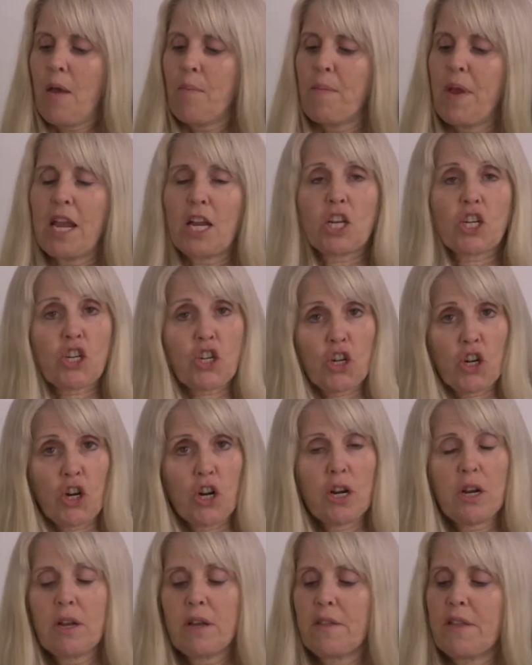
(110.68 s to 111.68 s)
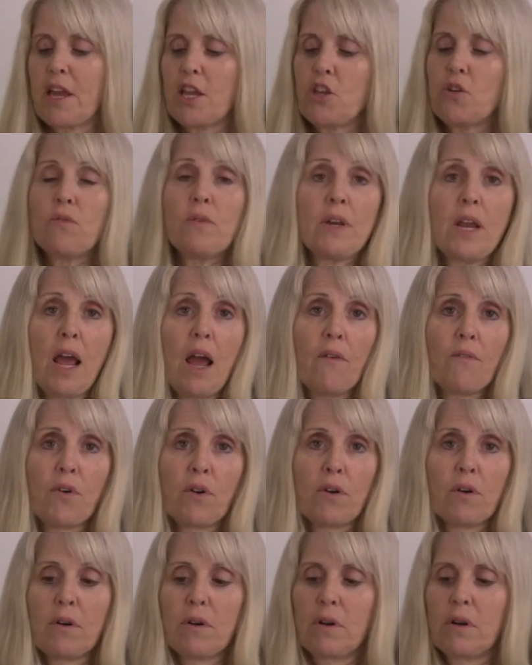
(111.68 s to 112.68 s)
Make sure that you
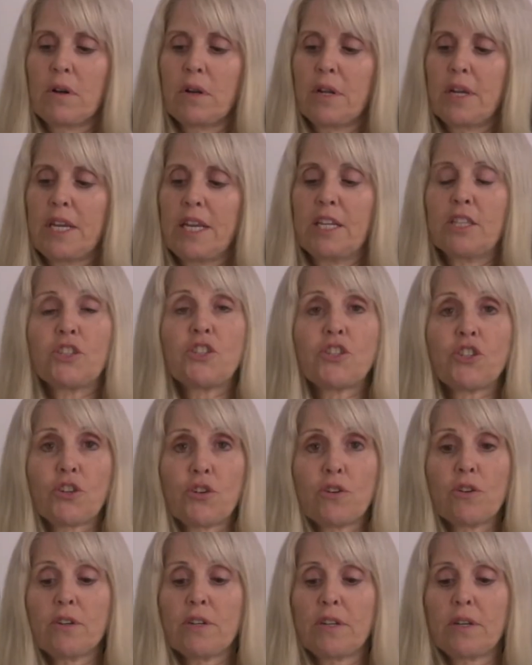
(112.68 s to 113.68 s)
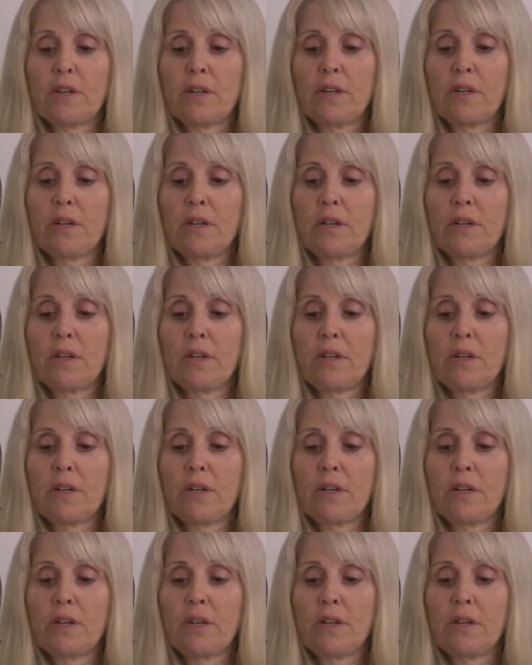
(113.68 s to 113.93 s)
never insert